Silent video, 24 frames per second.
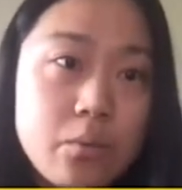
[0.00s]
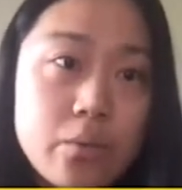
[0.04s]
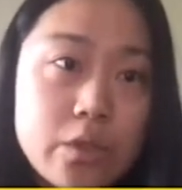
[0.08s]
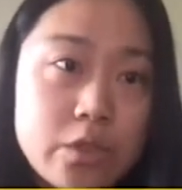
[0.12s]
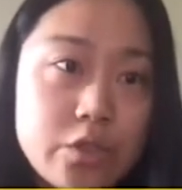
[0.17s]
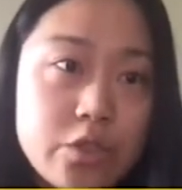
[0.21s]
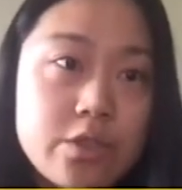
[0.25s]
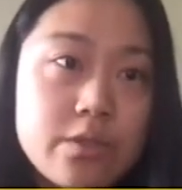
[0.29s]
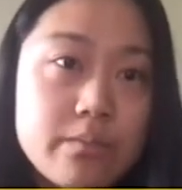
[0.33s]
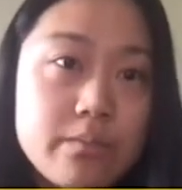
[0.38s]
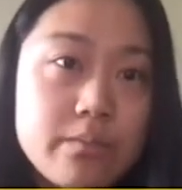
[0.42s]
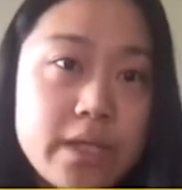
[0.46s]

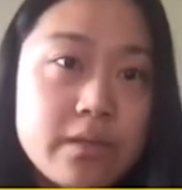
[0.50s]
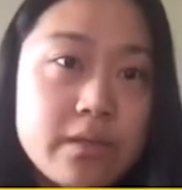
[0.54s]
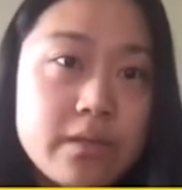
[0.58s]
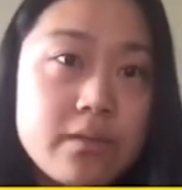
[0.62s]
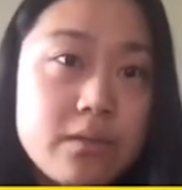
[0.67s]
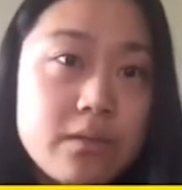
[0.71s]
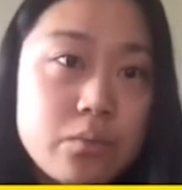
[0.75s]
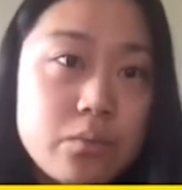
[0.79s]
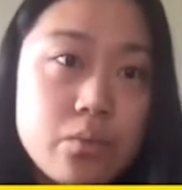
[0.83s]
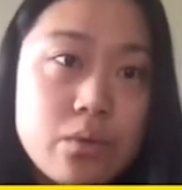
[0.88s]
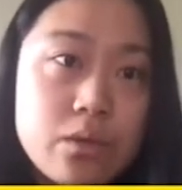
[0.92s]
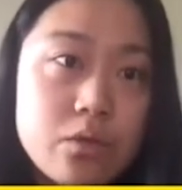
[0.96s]
which
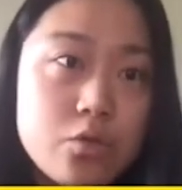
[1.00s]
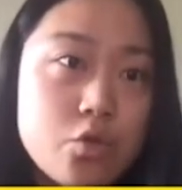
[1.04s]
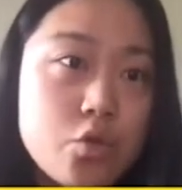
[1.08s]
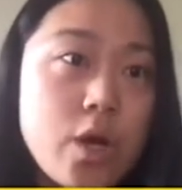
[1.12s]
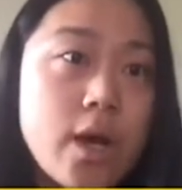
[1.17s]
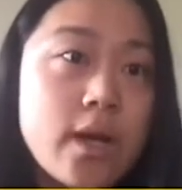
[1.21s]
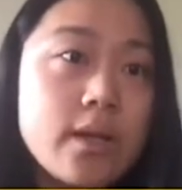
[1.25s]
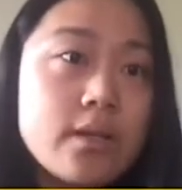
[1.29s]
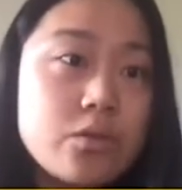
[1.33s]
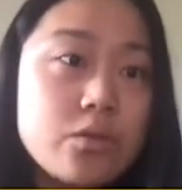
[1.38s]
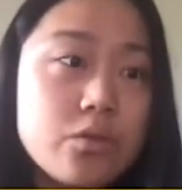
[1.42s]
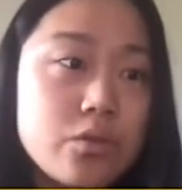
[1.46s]
means we're
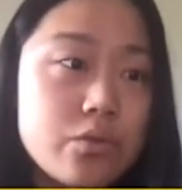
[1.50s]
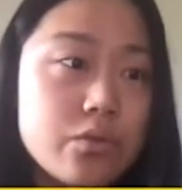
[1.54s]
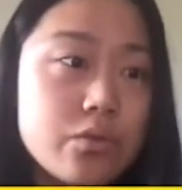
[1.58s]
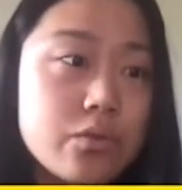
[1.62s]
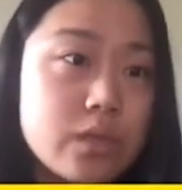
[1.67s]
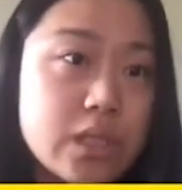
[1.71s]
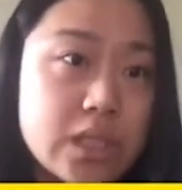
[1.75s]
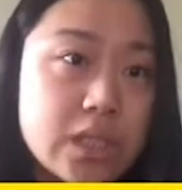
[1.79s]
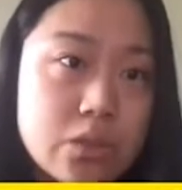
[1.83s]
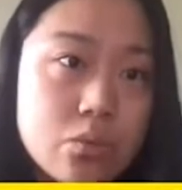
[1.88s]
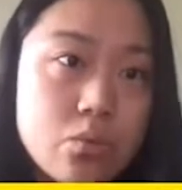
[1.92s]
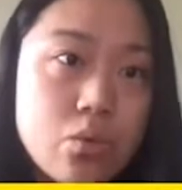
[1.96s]
trying
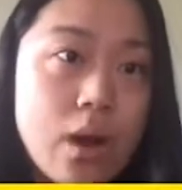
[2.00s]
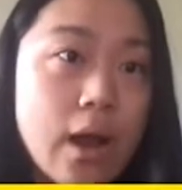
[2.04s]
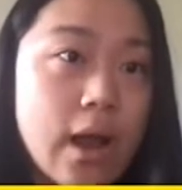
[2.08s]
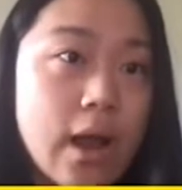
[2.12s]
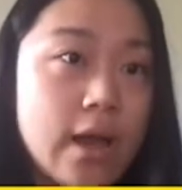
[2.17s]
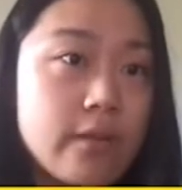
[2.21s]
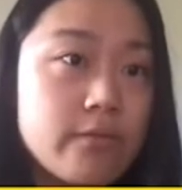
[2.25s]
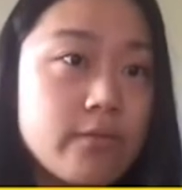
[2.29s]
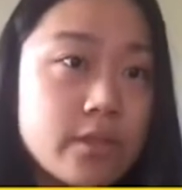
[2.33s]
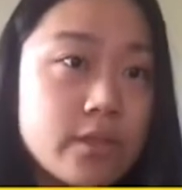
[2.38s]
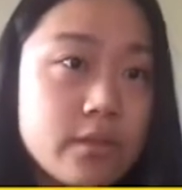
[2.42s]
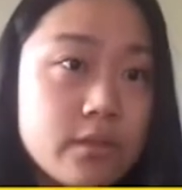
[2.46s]
to
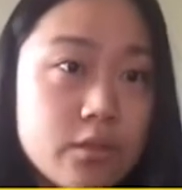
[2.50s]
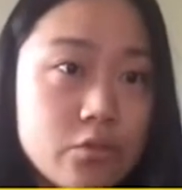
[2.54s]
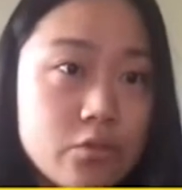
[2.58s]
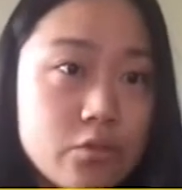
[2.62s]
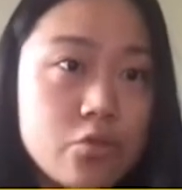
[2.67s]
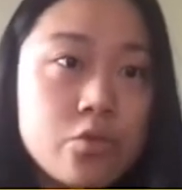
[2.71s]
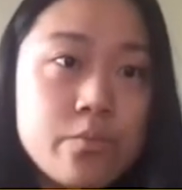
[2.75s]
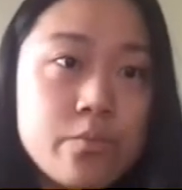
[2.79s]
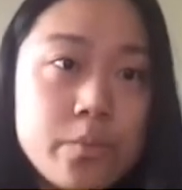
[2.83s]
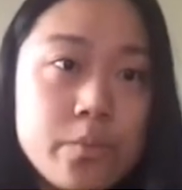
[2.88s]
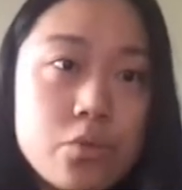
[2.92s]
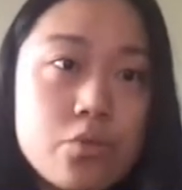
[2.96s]
derive a
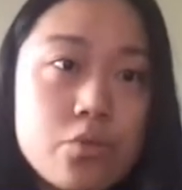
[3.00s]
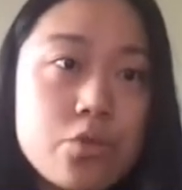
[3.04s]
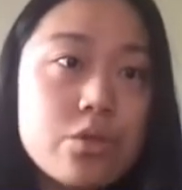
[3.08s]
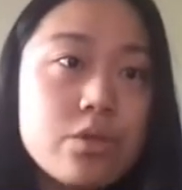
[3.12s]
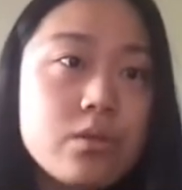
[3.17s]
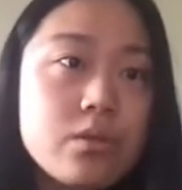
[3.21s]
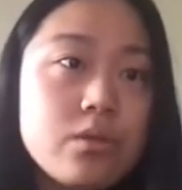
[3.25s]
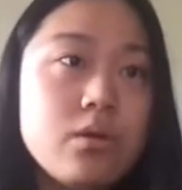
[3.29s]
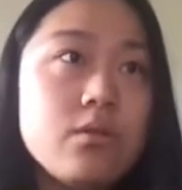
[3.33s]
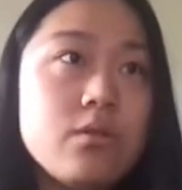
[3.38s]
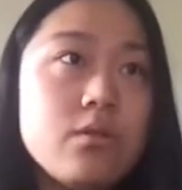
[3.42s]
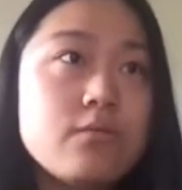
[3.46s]

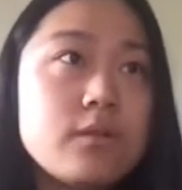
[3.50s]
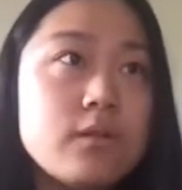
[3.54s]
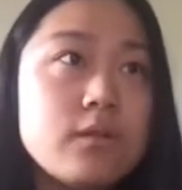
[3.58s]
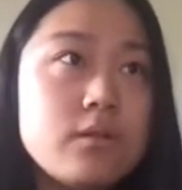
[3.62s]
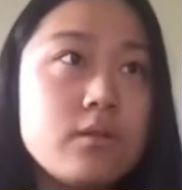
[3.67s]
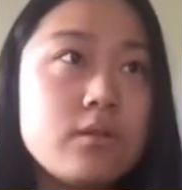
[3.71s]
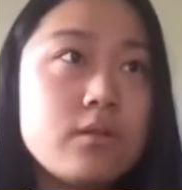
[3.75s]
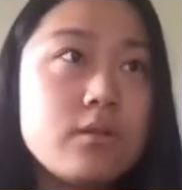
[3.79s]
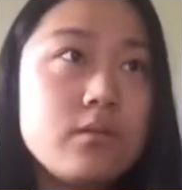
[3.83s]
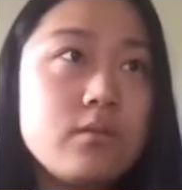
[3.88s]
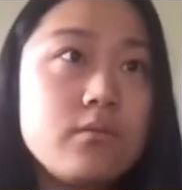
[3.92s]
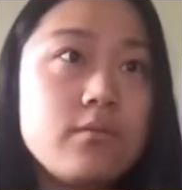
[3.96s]
distribution
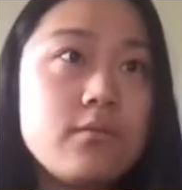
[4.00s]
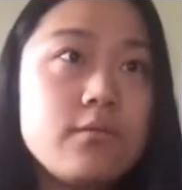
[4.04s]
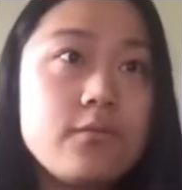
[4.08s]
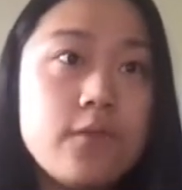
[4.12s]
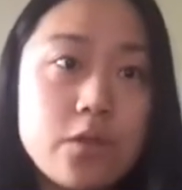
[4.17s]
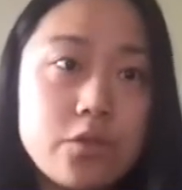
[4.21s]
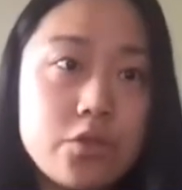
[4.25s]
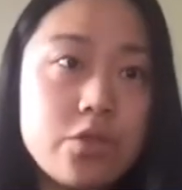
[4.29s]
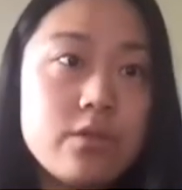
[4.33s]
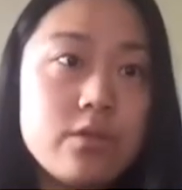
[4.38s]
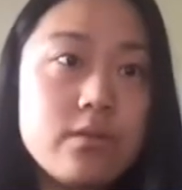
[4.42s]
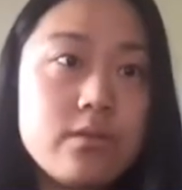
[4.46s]
over
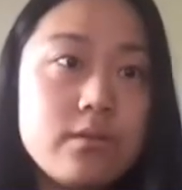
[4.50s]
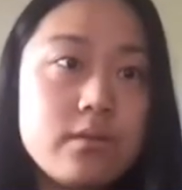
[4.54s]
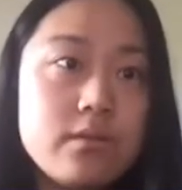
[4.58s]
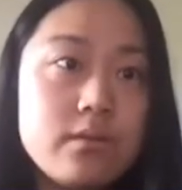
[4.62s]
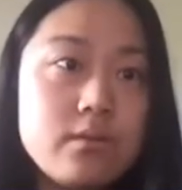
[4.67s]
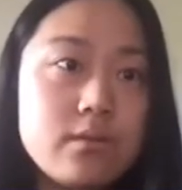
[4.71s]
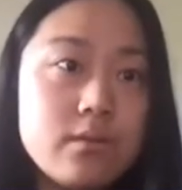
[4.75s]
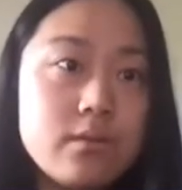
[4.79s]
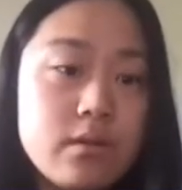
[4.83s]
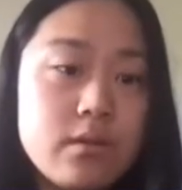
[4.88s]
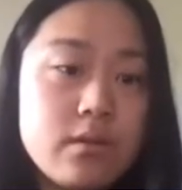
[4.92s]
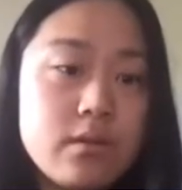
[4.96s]
functions.